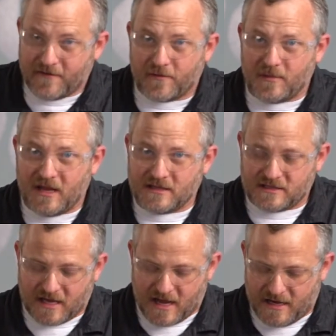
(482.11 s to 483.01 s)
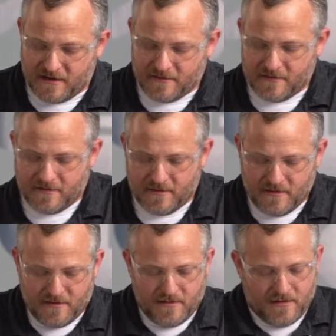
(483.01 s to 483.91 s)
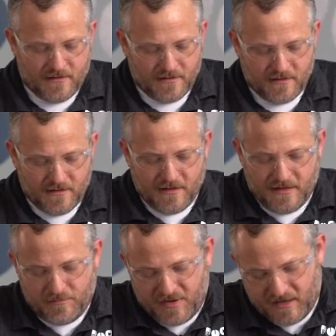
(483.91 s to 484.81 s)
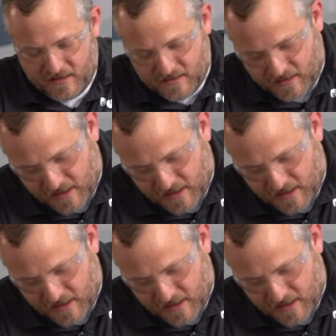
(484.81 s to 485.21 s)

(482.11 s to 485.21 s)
from the inside and then peeling,